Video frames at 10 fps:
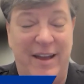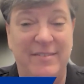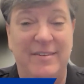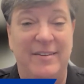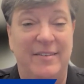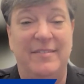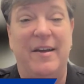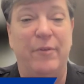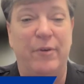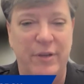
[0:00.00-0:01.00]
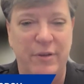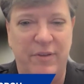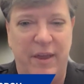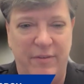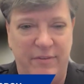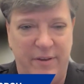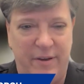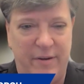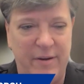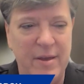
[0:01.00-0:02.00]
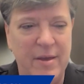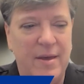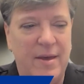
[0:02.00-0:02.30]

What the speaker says: I see several use cases here,